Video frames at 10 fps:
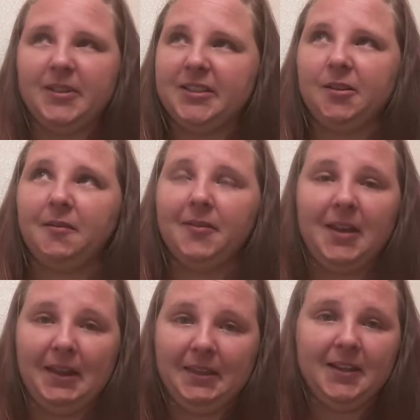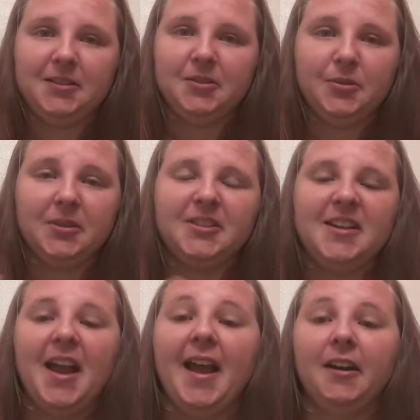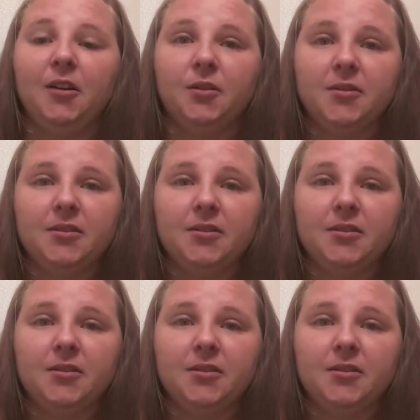myself in that situation at all.